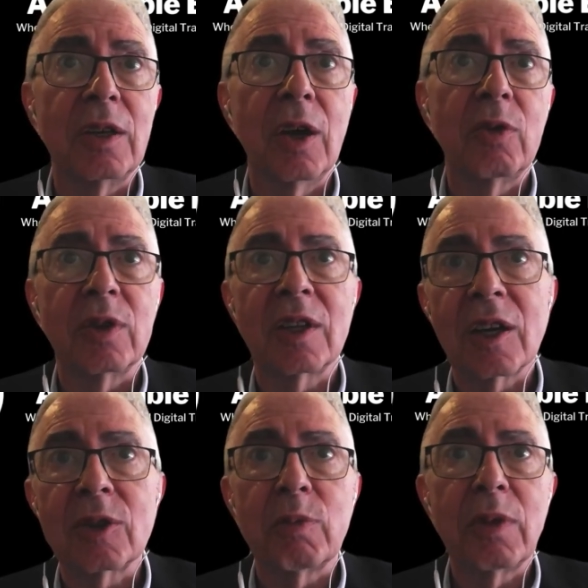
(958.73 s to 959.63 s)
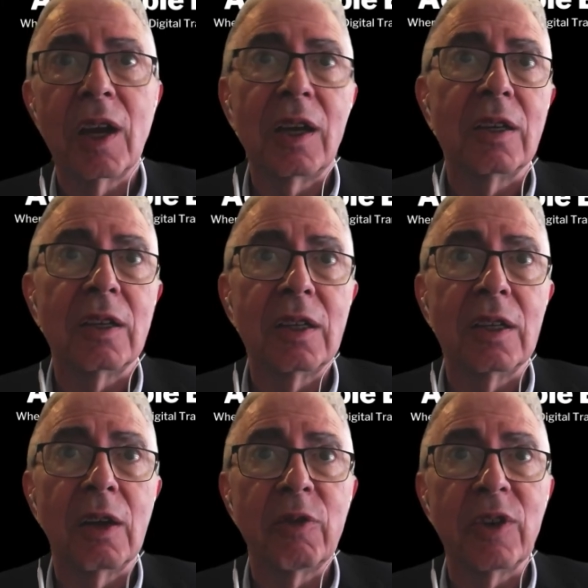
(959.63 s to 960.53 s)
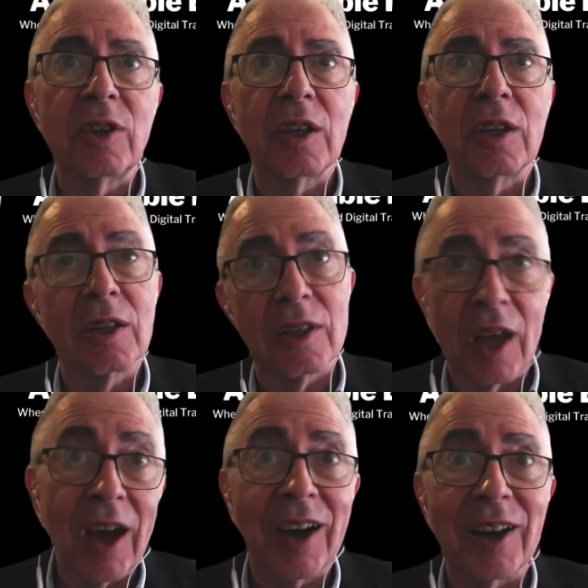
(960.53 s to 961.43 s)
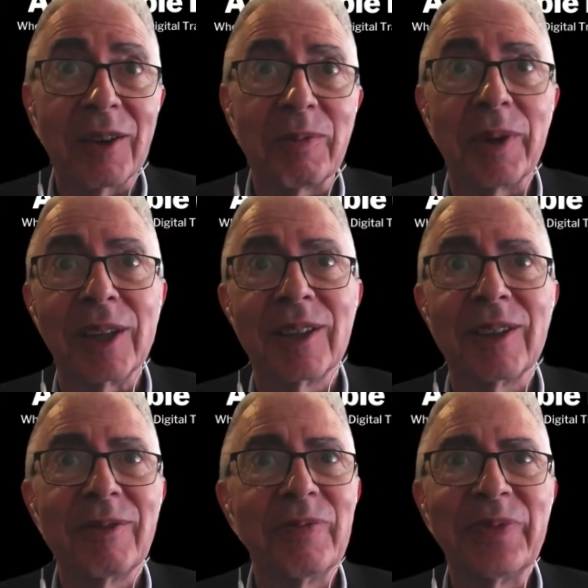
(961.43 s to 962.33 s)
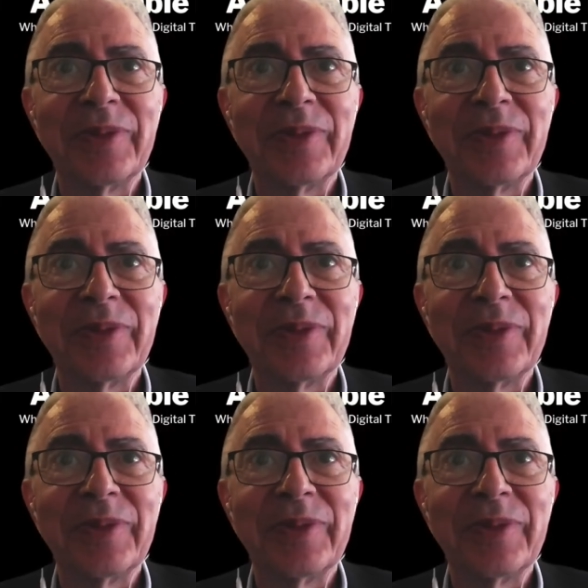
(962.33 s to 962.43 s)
"No, we try to be inefficient." They are, but